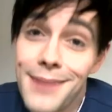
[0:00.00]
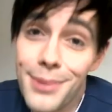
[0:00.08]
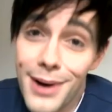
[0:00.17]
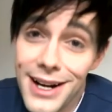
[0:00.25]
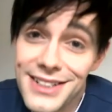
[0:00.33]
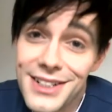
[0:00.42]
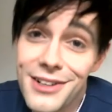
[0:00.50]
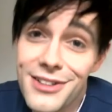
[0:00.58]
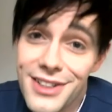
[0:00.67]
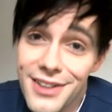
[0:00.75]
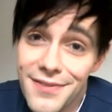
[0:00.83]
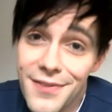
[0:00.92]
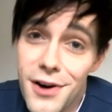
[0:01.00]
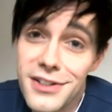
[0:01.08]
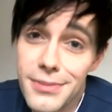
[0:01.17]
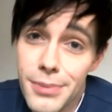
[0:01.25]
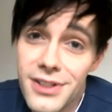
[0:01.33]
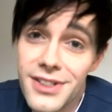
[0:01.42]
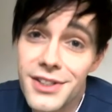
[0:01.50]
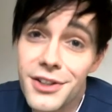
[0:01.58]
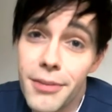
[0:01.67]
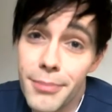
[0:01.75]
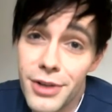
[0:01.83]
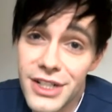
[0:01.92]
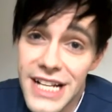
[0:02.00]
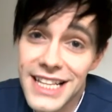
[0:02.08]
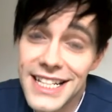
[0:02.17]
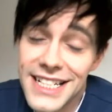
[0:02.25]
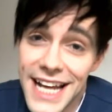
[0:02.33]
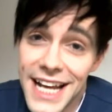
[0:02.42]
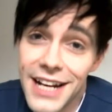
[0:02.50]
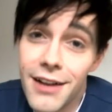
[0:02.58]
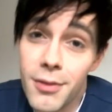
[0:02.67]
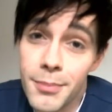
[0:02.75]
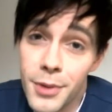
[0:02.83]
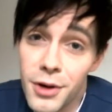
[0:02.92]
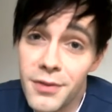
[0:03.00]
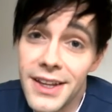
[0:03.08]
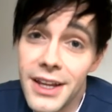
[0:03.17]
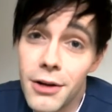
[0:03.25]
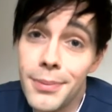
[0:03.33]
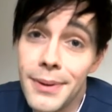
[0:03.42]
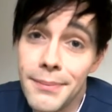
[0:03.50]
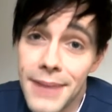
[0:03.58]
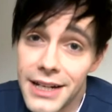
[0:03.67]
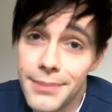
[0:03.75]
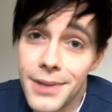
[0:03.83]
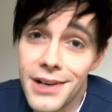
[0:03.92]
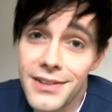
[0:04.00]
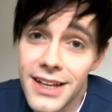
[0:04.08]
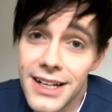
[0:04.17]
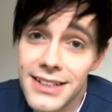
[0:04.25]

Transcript: And prize goes to the first person who can predict the date of a movie that will be made about